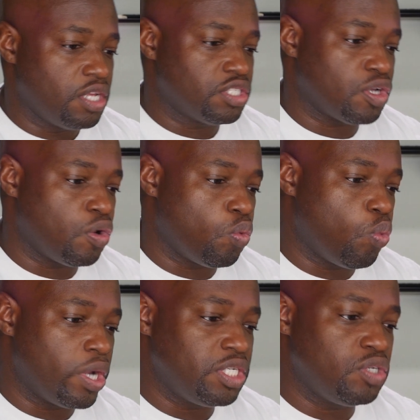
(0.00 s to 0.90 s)
So
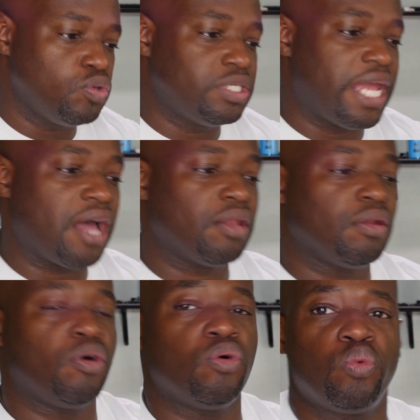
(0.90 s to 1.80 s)
when you
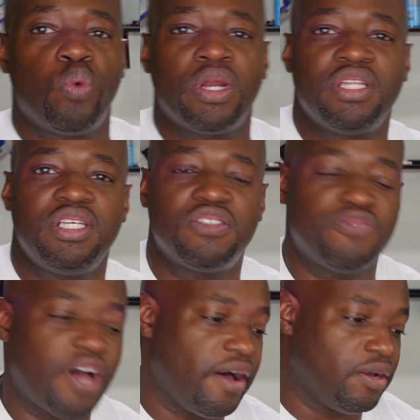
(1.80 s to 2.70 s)
download one of these
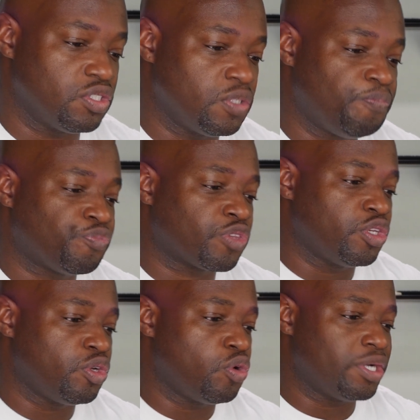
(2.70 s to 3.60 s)
files,
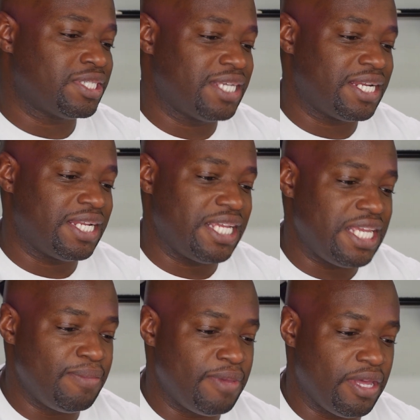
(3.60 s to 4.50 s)
you're going to get an
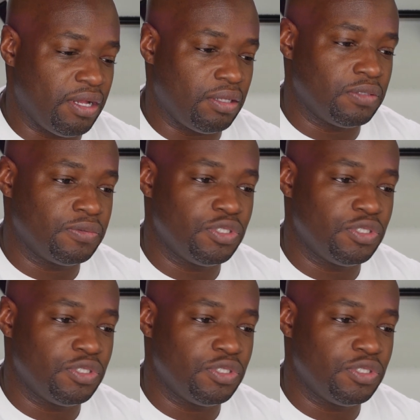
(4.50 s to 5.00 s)
email.